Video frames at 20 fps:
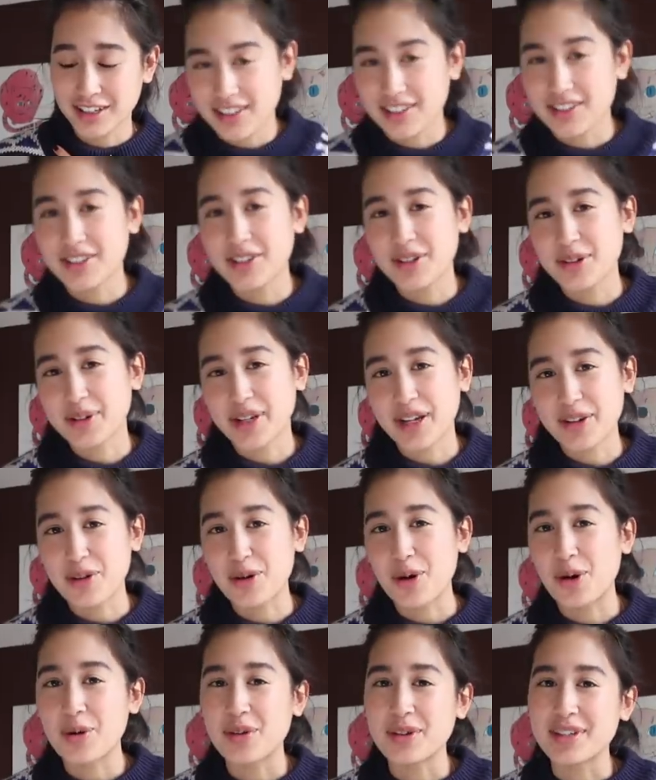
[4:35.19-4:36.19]
You know we can't
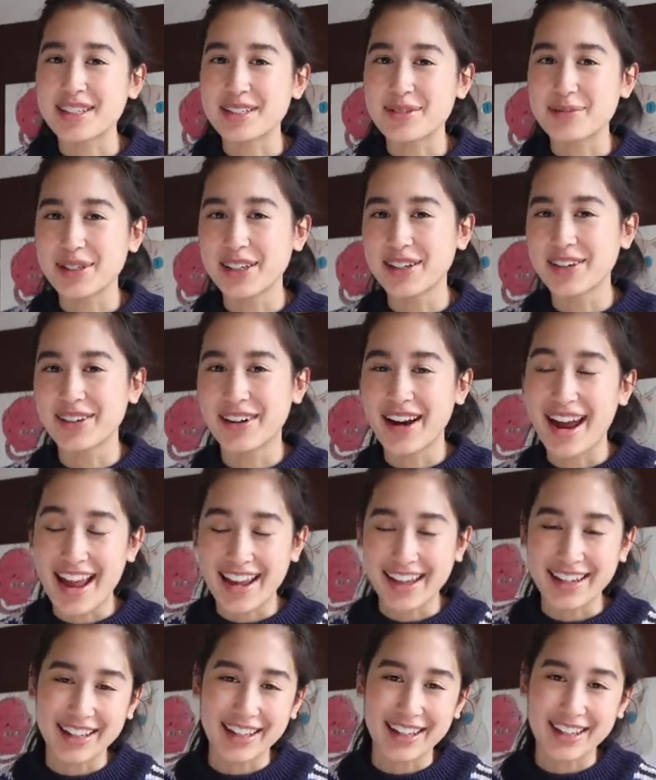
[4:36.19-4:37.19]
always be on our
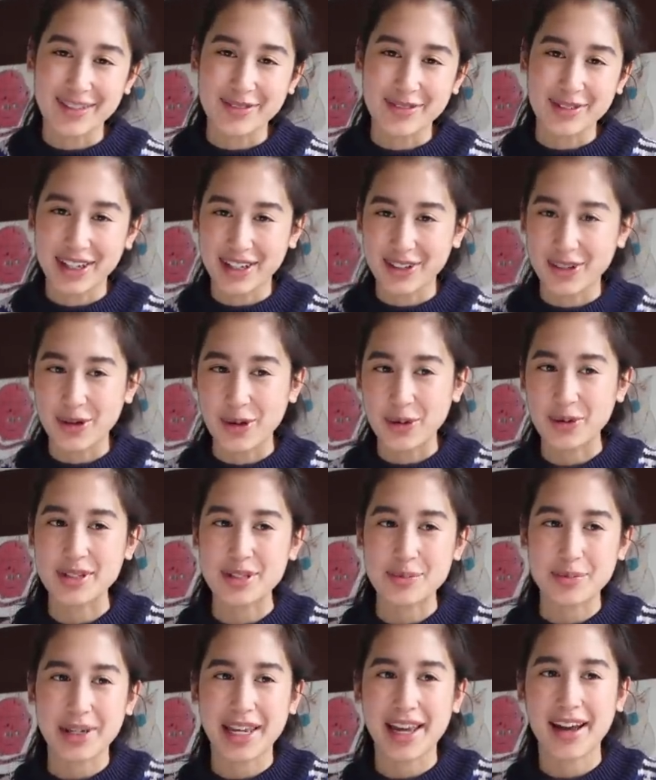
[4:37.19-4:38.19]
A game, we can't always
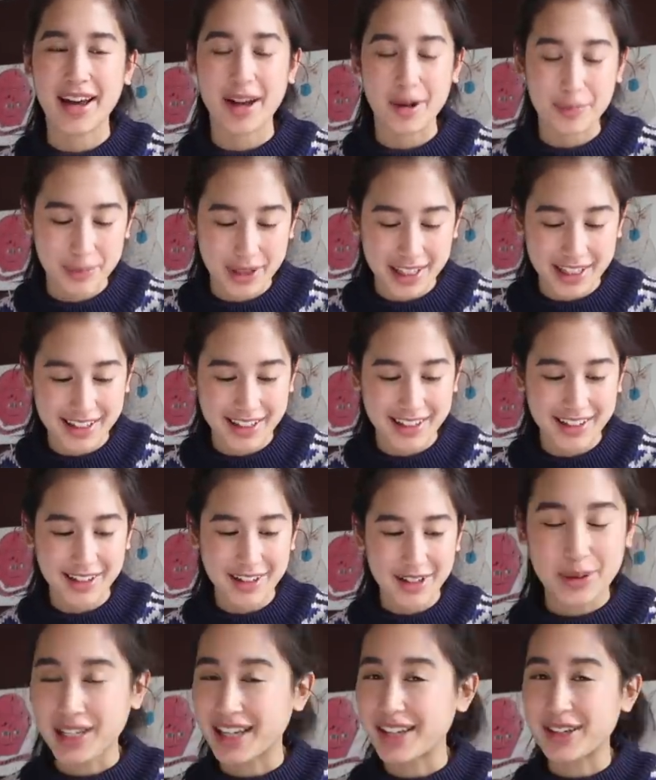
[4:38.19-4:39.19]
be happy,
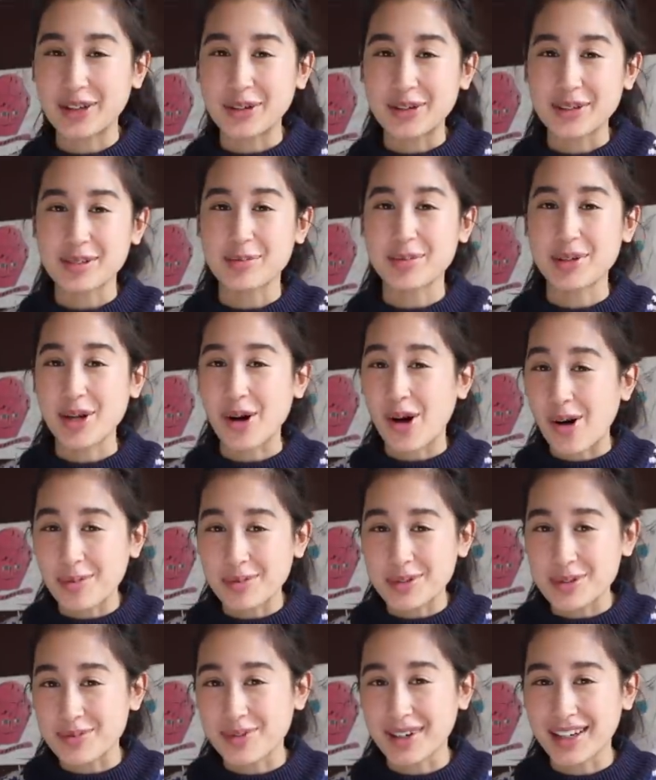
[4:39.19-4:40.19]
can't always be
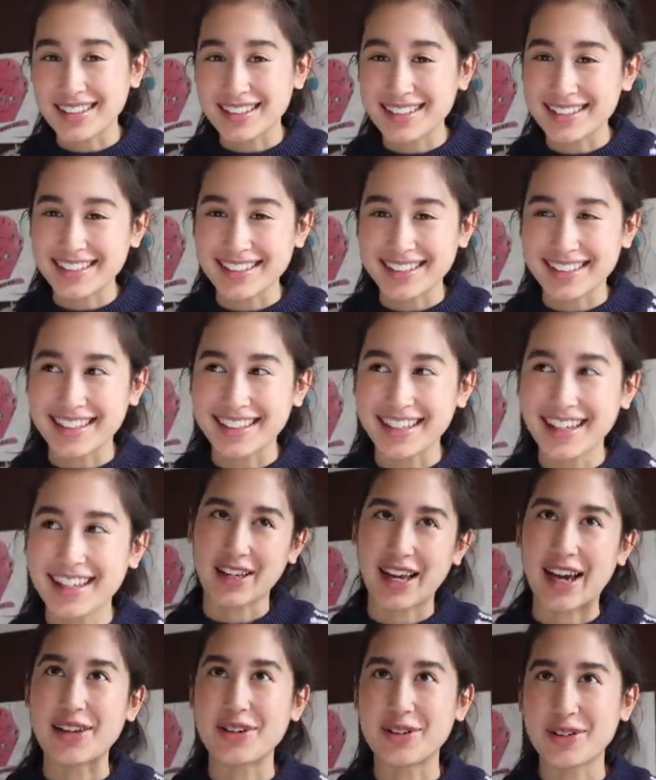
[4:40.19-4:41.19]
optimizing.
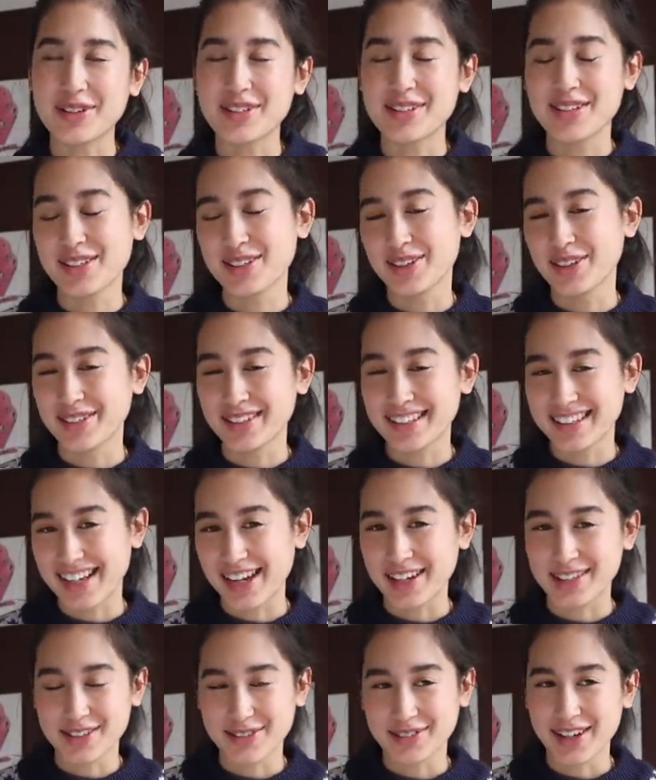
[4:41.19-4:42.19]
I know this is not the
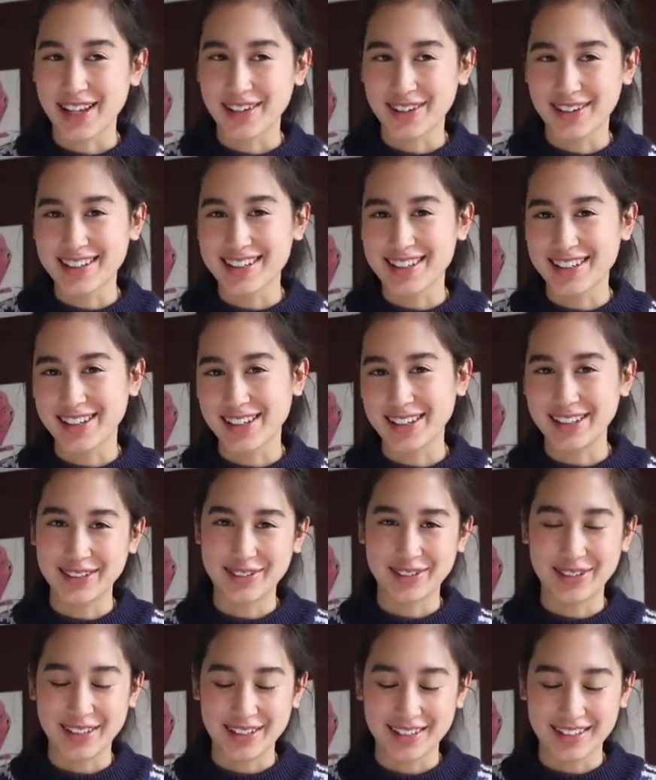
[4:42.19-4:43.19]
negative energy that you
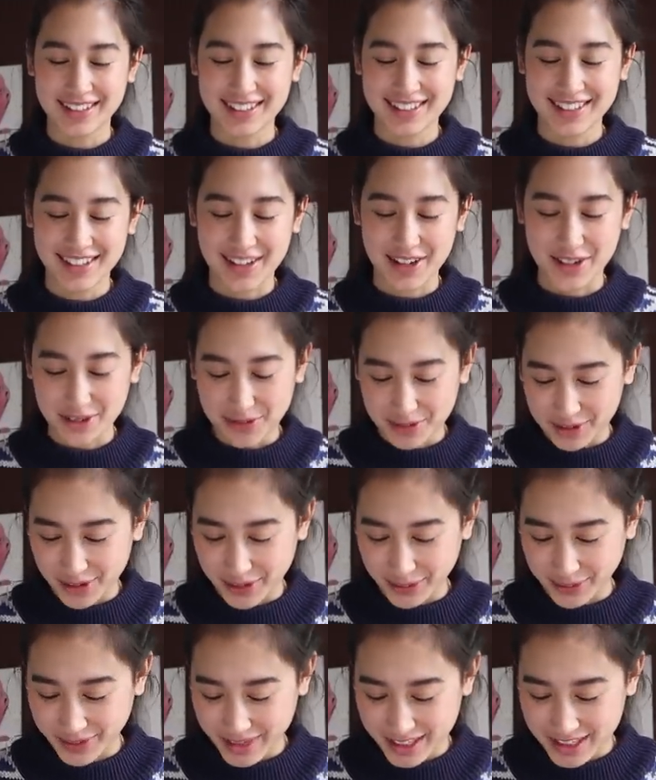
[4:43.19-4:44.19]
want out of
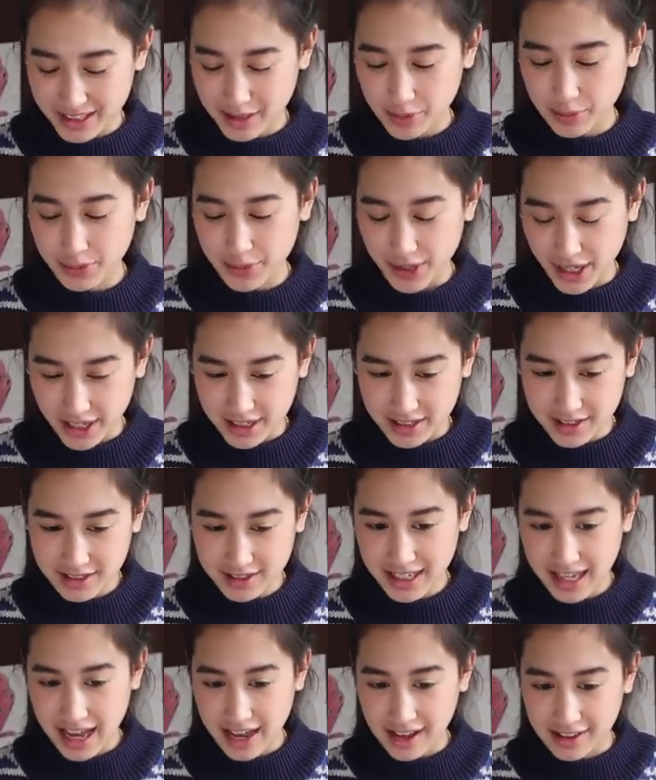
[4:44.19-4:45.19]
Vlogmas but
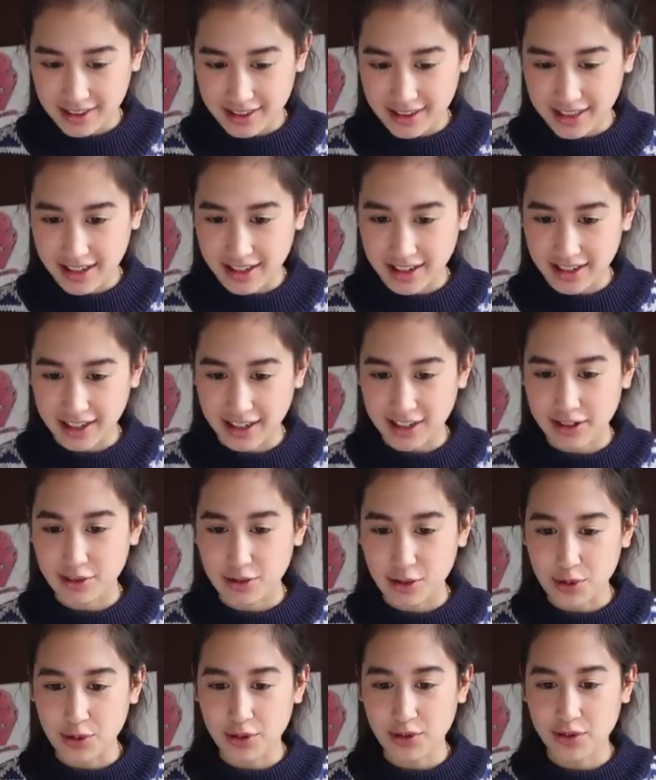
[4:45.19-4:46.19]
I think in
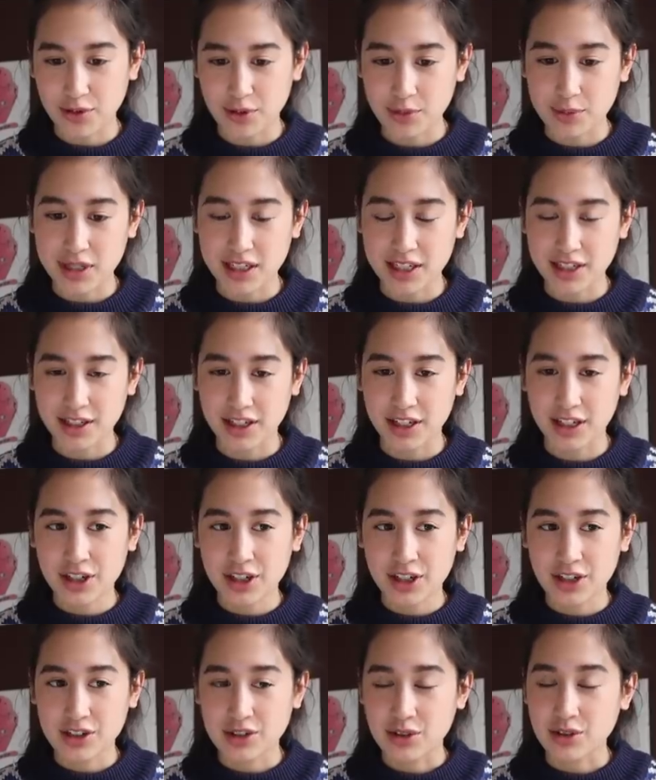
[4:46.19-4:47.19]
order for me
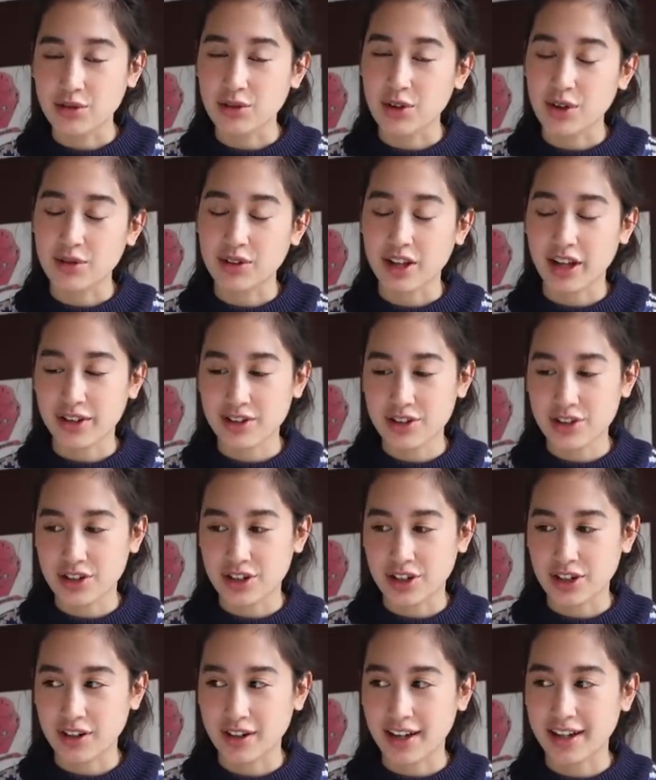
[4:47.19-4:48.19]
to grow next
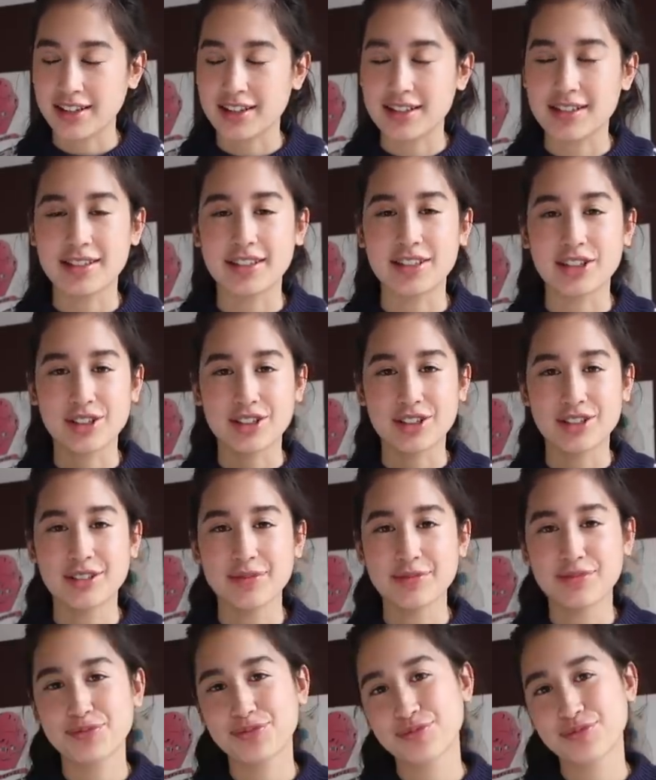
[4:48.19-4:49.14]
year I need to just